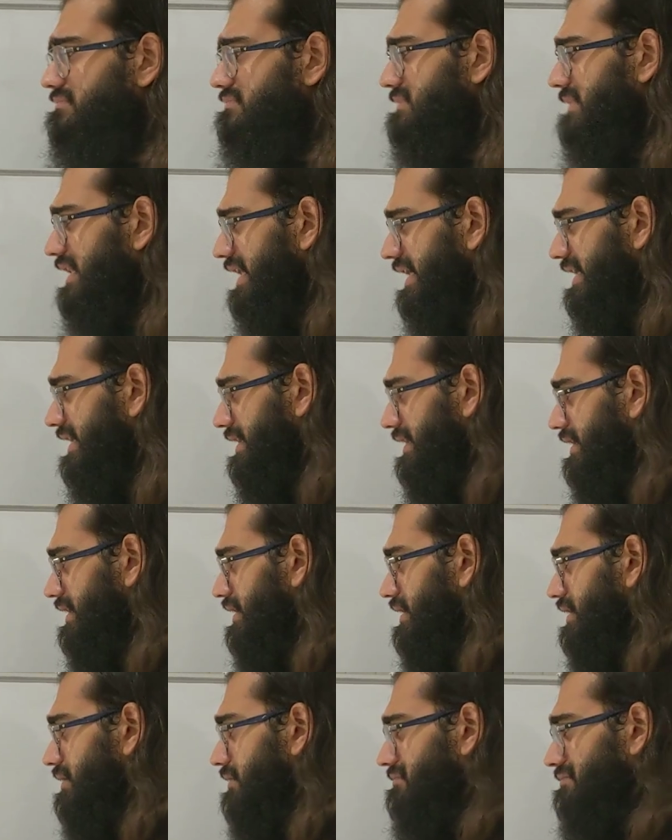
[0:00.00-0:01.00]
Then
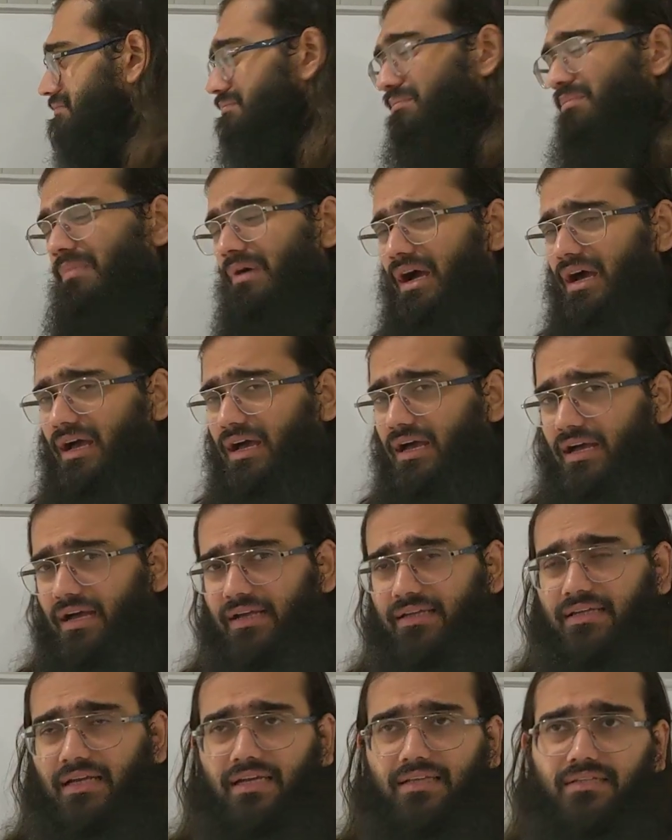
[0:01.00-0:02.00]

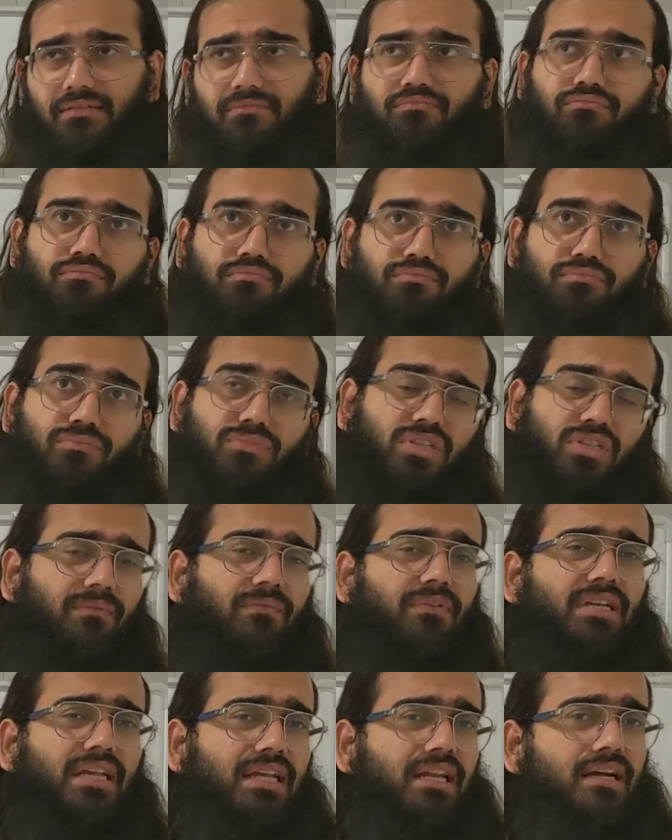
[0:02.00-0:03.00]
I
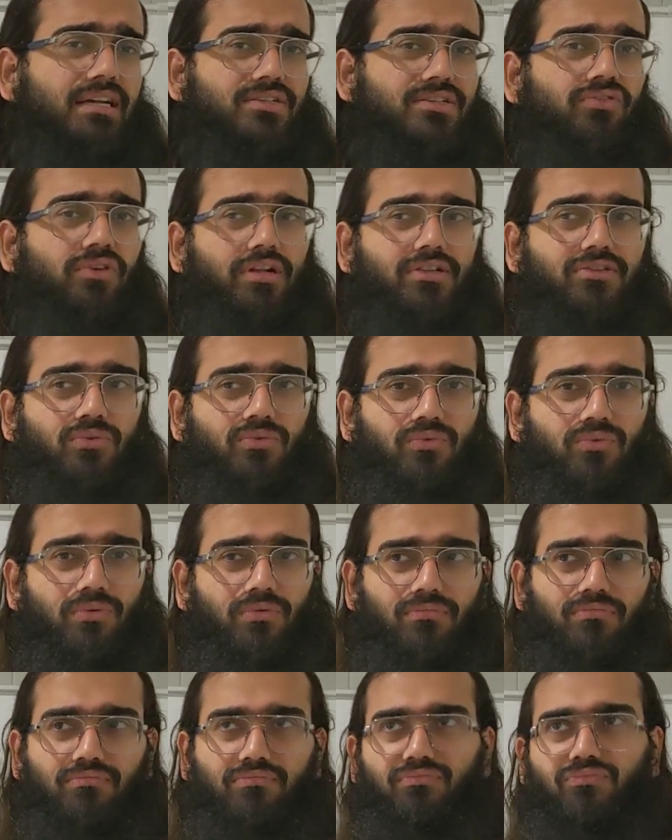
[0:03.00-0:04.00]
someone can ask you
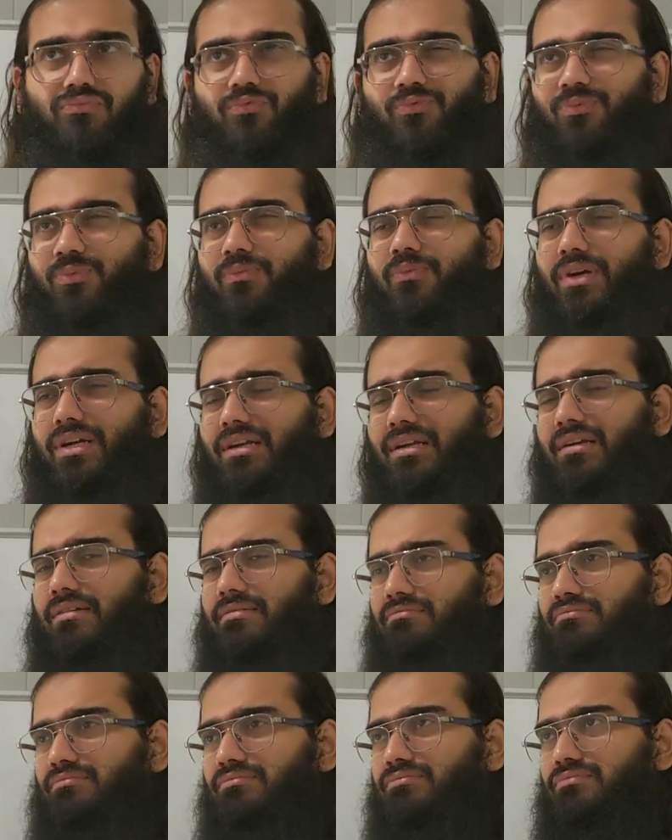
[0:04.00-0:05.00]
also, what
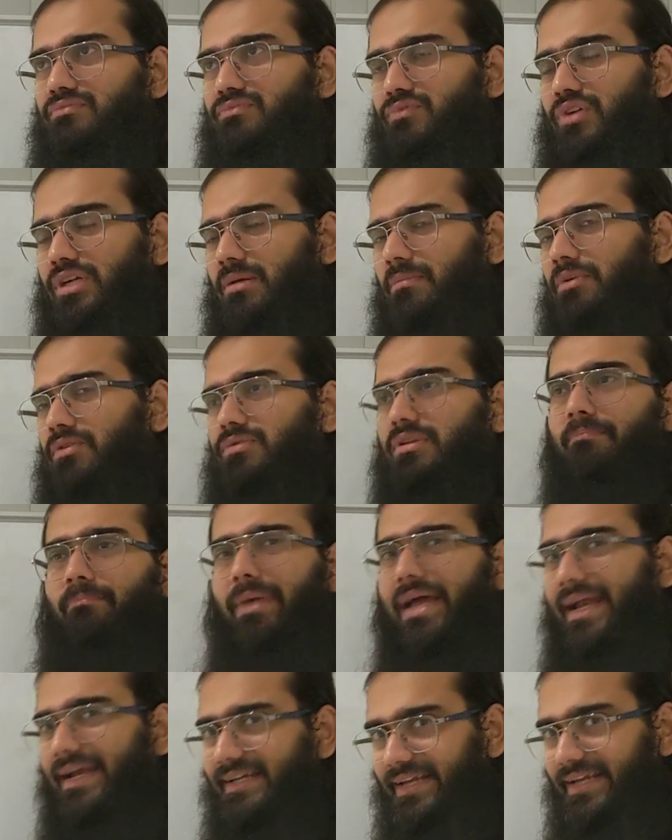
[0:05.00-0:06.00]
what about the
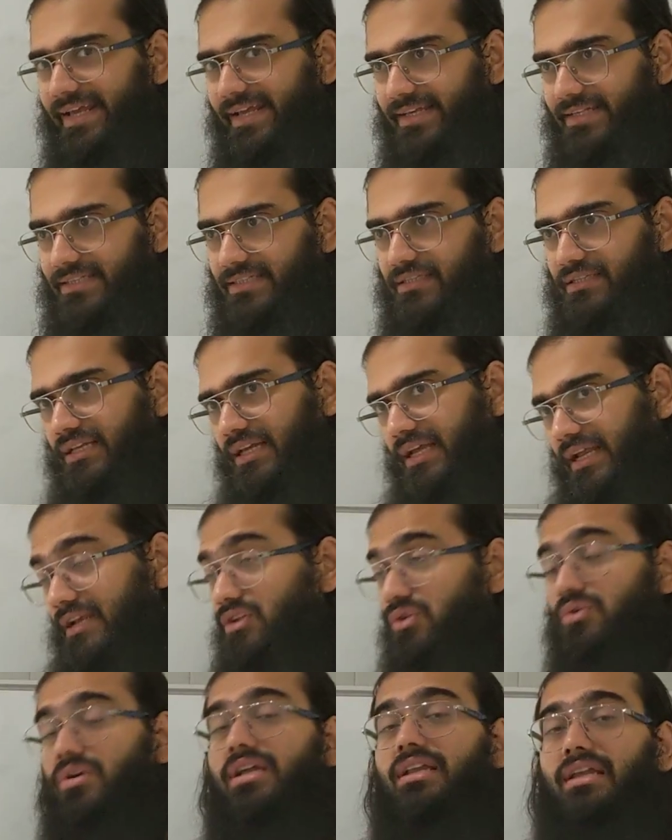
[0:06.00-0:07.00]
bad days, and
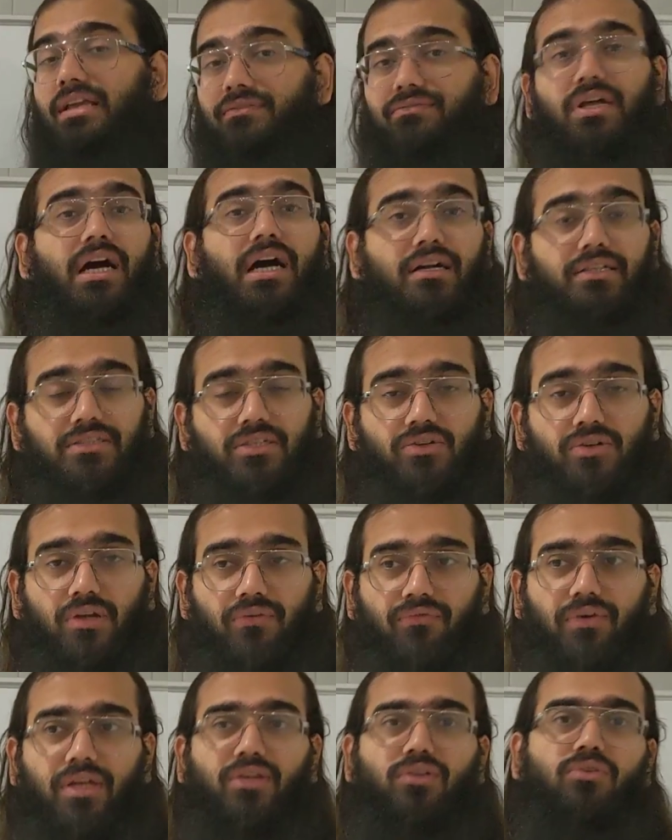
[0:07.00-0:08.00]
you can give the answer.
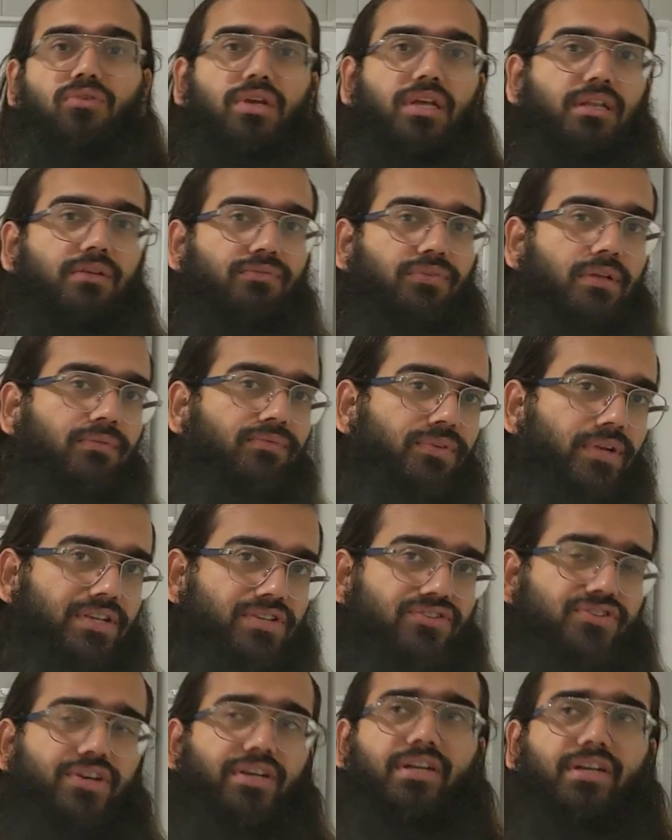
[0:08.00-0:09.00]
Okay, when you really feel
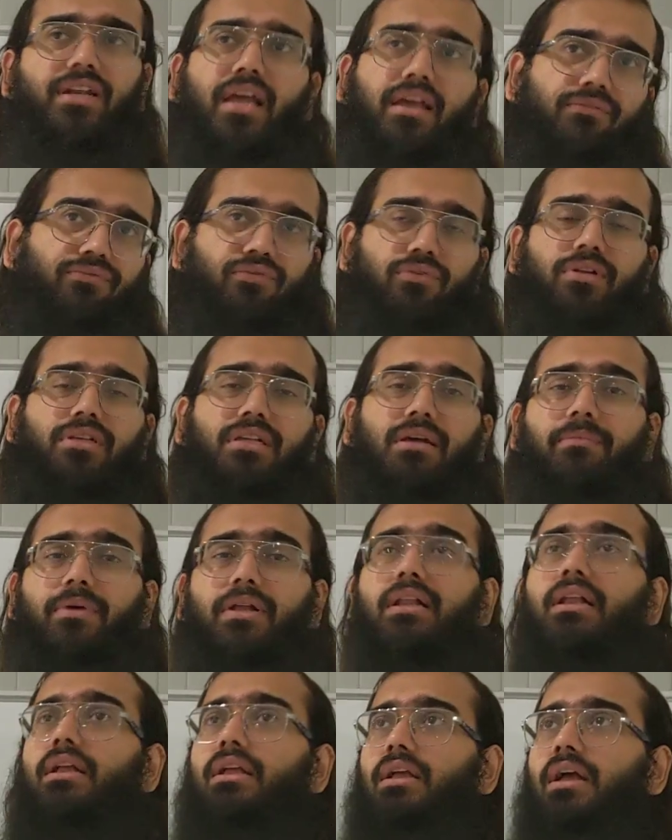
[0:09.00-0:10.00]
frustrated, like for
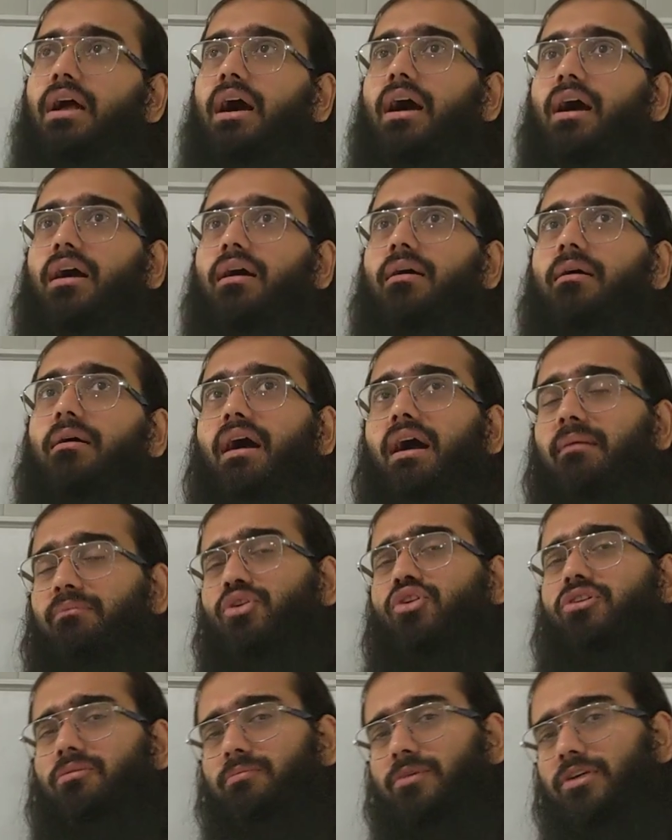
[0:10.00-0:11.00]
example, I'm
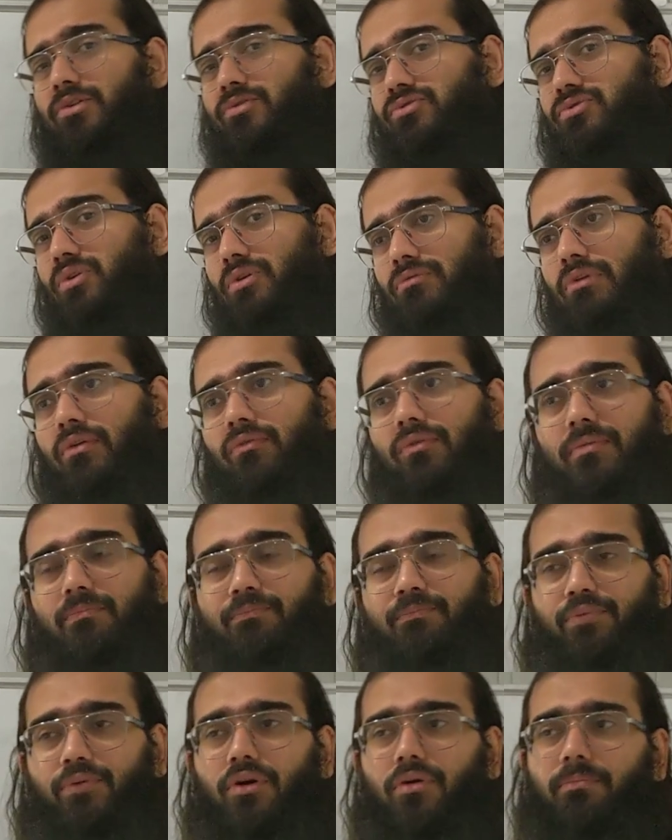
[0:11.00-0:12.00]
not able to solve a
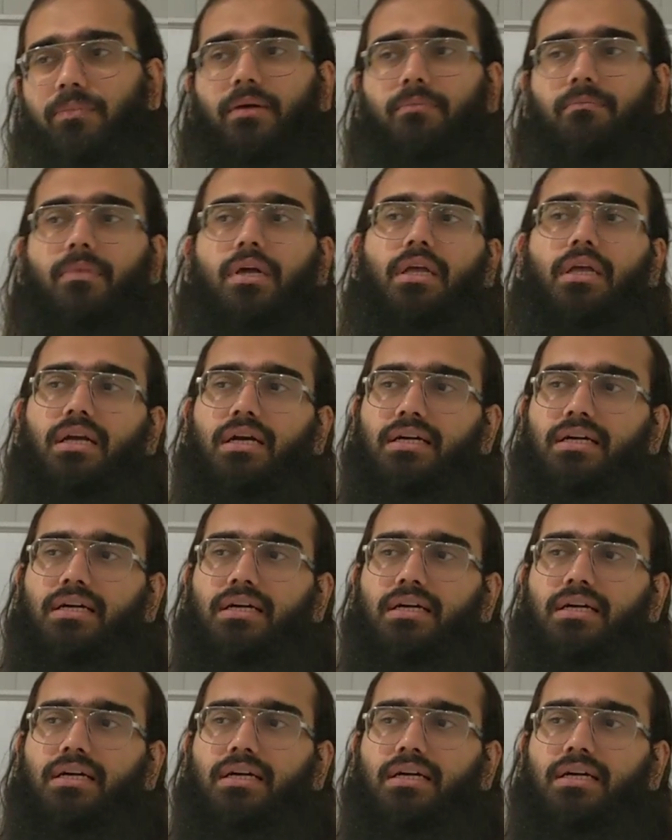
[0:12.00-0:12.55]
one problem,